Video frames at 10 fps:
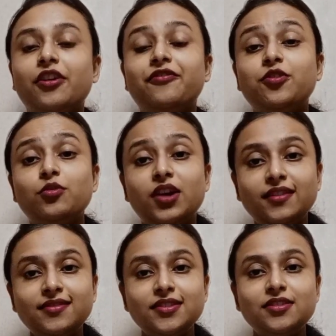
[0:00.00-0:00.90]
if you
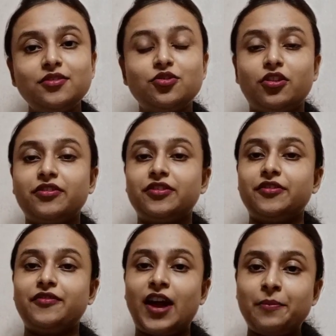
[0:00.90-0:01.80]
consider
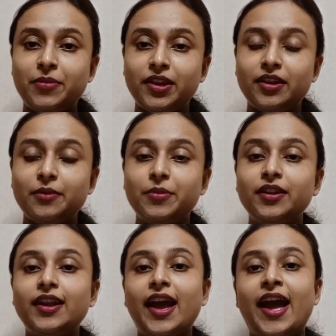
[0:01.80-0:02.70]
yourself
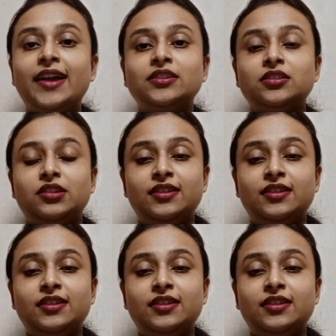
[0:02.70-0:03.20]
applicable and